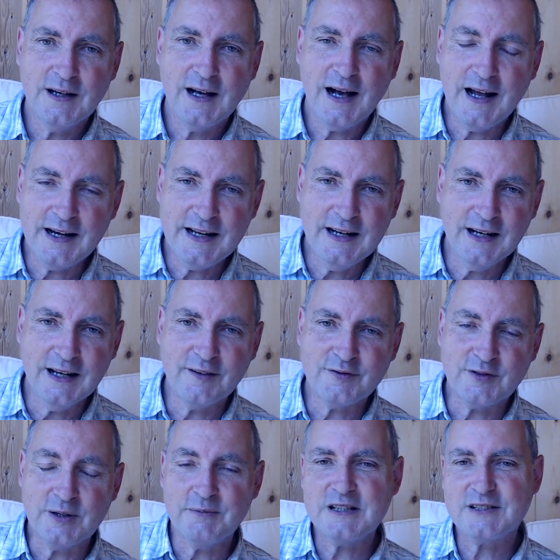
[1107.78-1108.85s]
and he loved
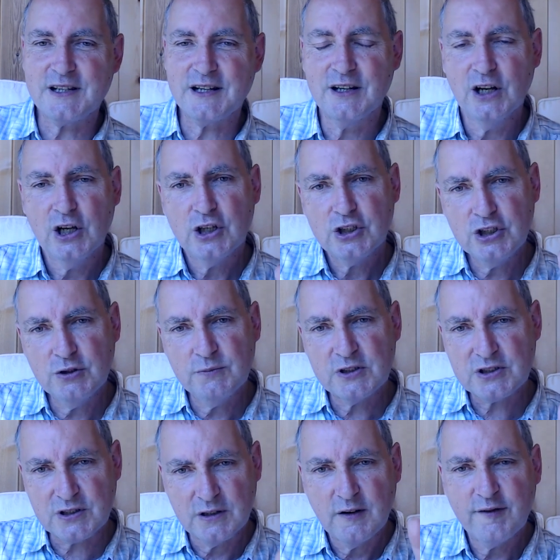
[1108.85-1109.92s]
him. He said, You
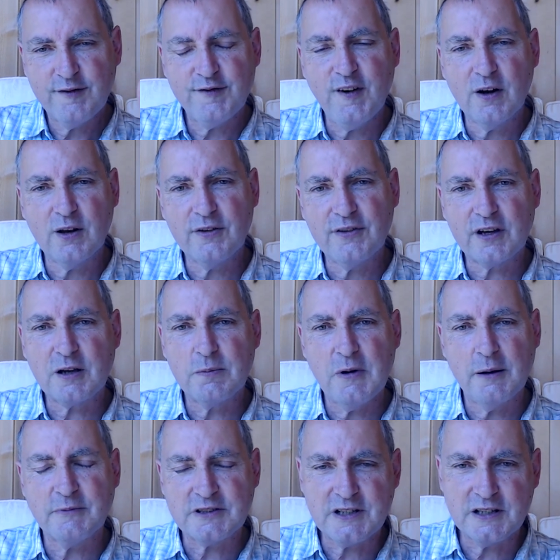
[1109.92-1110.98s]
must follow the
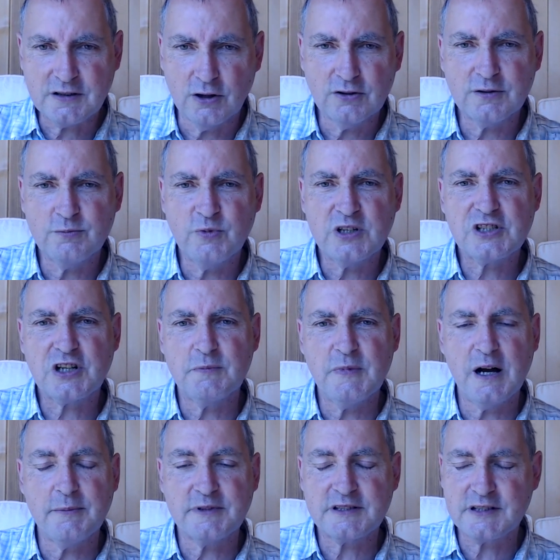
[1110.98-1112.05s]
commandments. He told him which
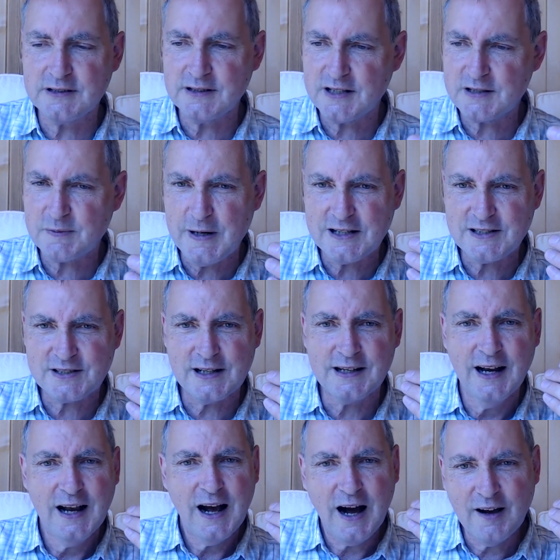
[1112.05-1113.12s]
commandments. And this man said,
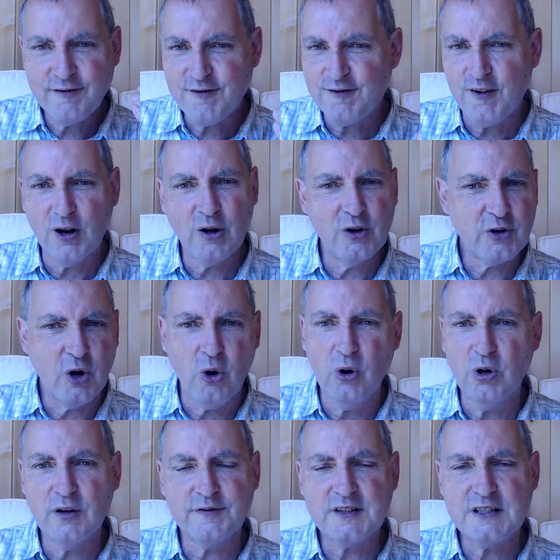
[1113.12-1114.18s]
I followed
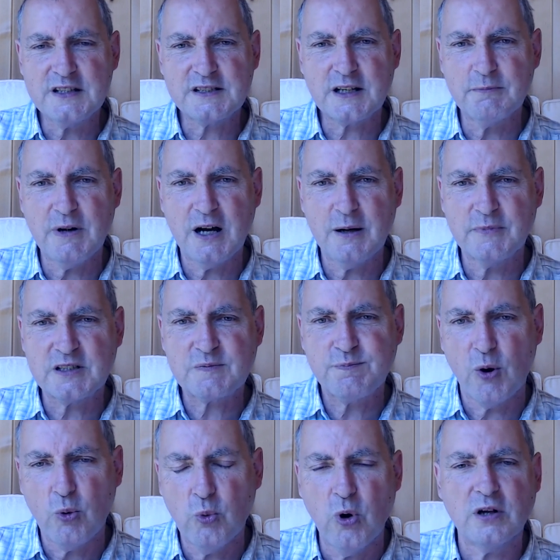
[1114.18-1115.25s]
all of these commandments,
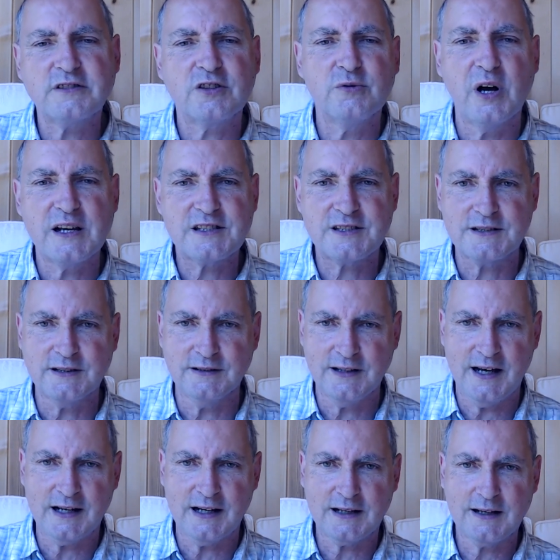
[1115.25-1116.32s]
but what do I still
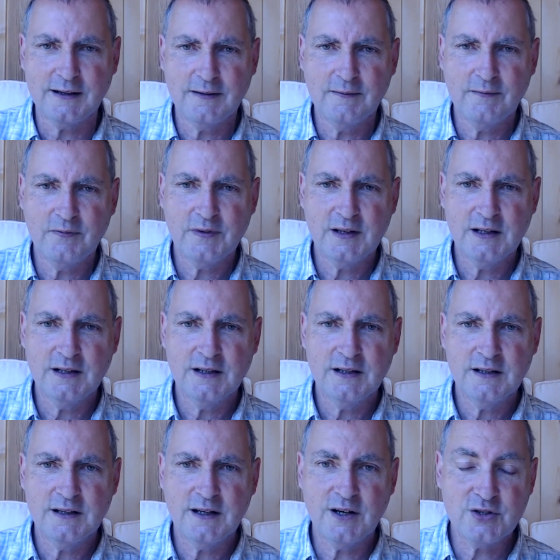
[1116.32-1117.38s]
lack?
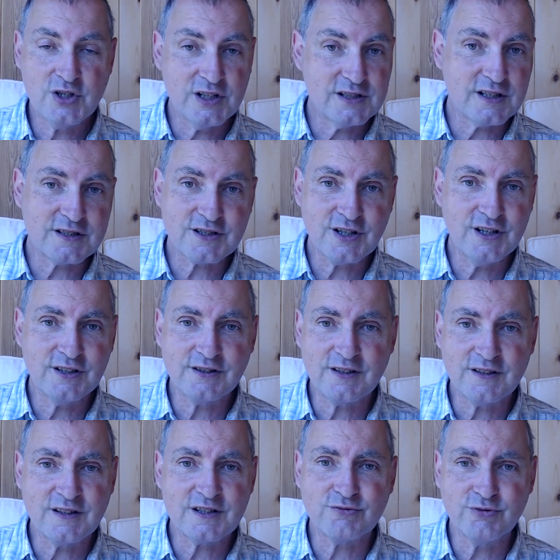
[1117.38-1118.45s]
And Jesus turned to
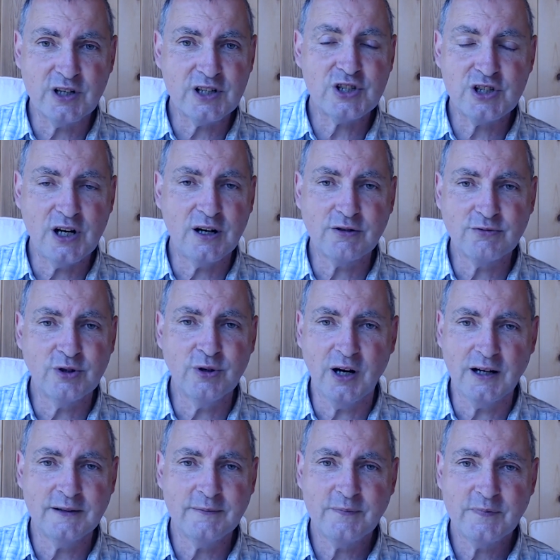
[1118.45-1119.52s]
this rich young
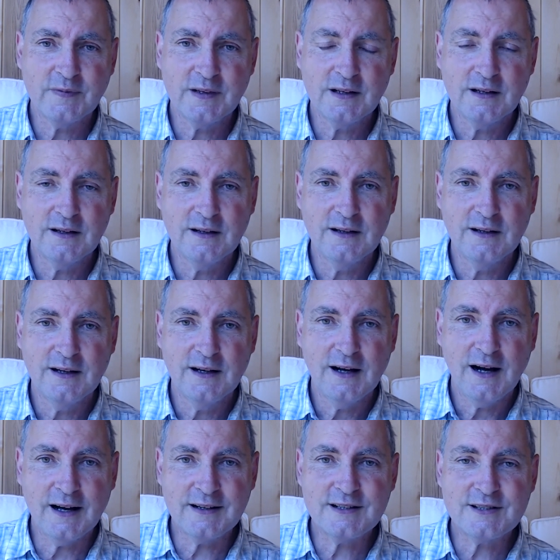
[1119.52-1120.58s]
ruler
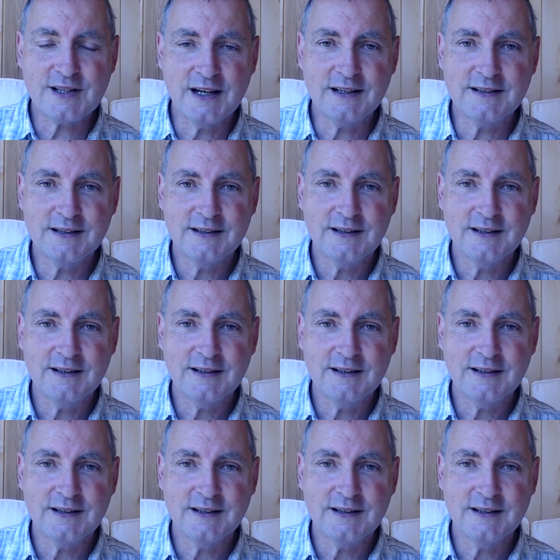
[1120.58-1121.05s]
and he said,